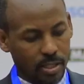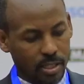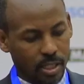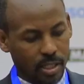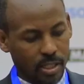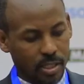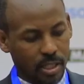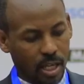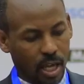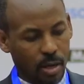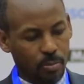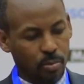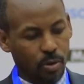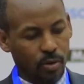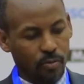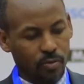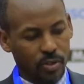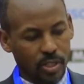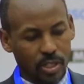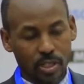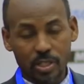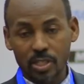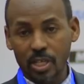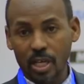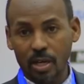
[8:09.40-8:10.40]
the type of
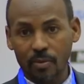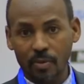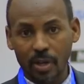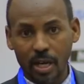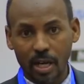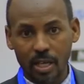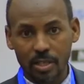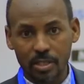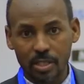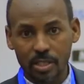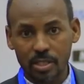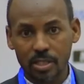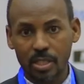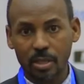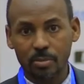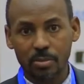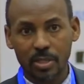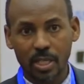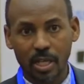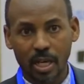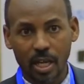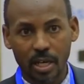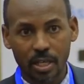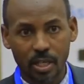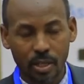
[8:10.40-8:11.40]
disease surveillance systems.
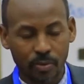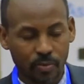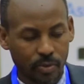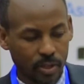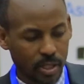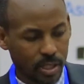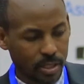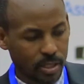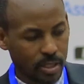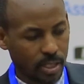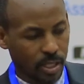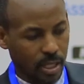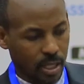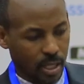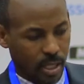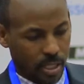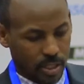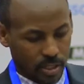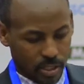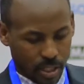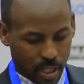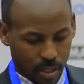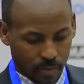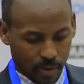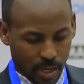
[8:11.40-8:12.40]
There are different
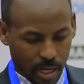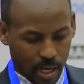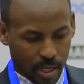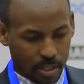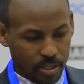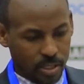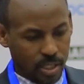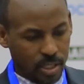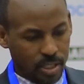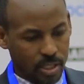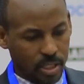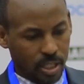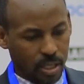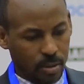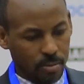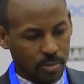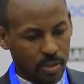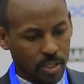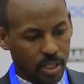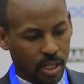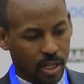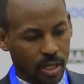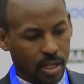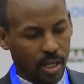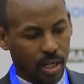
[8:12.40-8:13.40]
surveillance
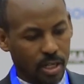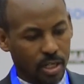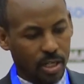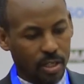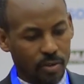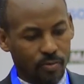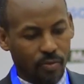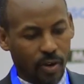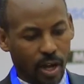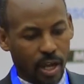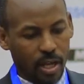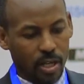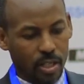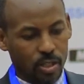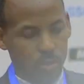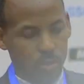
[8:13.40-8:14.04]
systems, and identifying